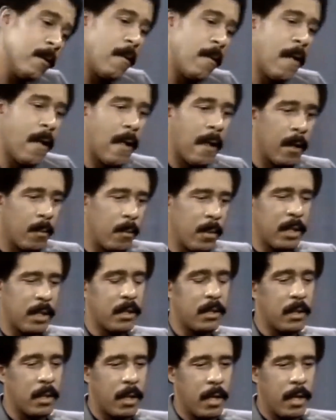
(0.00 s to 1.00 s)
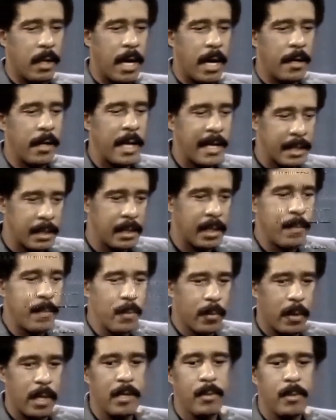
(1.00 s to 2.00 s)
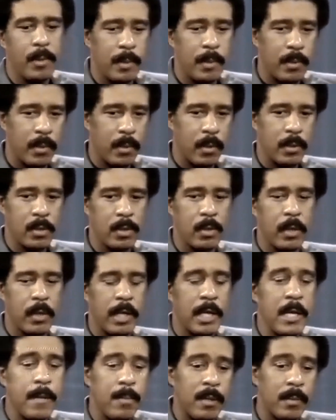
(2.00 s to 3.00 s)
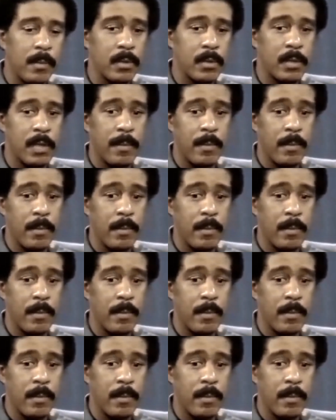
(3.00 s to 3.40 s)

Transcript: you know. But, uh, and that separates people. So they keep people